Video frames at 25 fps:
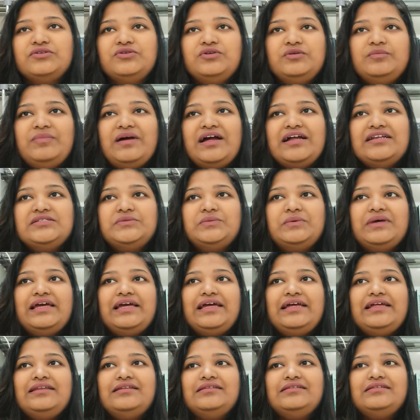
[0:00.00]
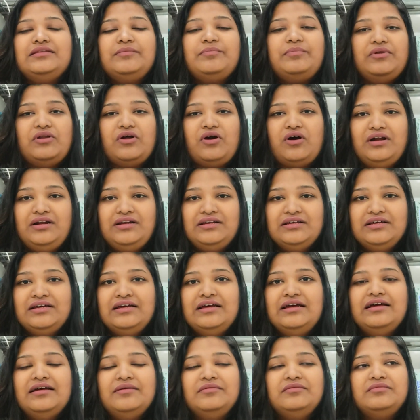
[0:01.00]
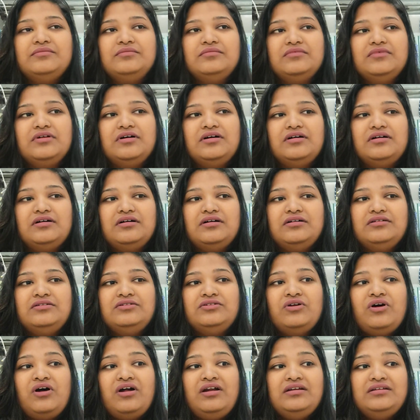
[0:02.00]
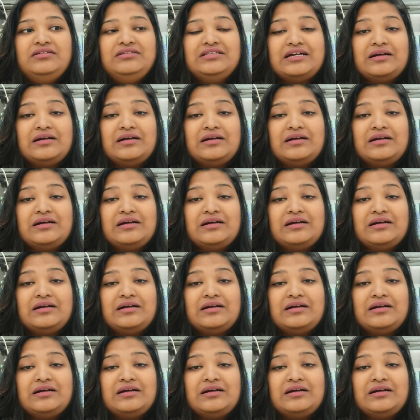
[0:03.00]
Good parts were the plot, not